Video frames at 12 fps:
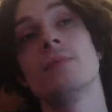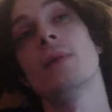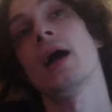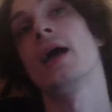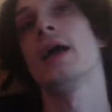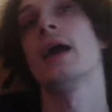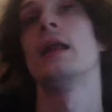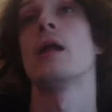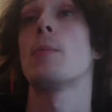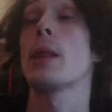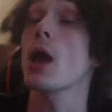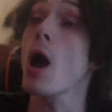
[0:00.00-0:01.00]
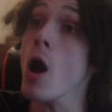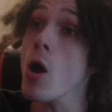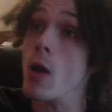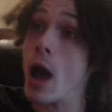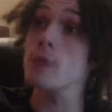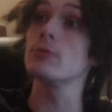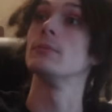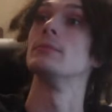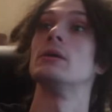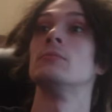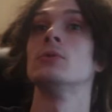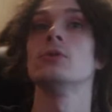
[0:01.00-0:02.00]
in my head, and I'll be like, oh, I
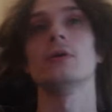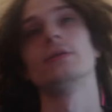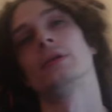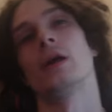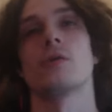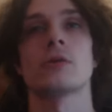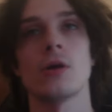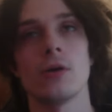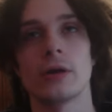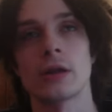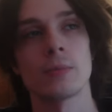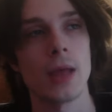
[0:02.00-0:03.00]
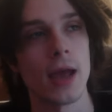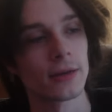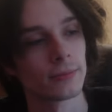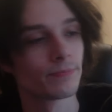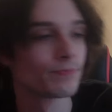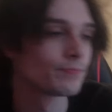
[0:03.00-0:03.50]
remember, and then I'll start explaining.